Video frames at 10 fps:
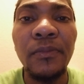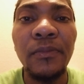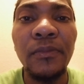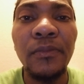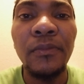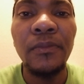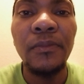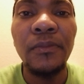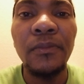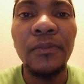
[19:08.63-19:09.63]

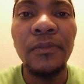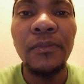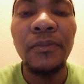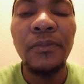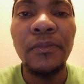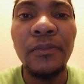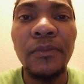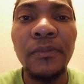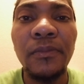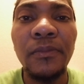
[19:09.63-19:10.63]

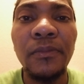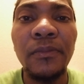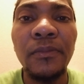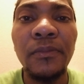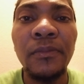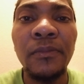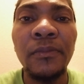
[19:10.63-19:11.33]
Nobody speaks.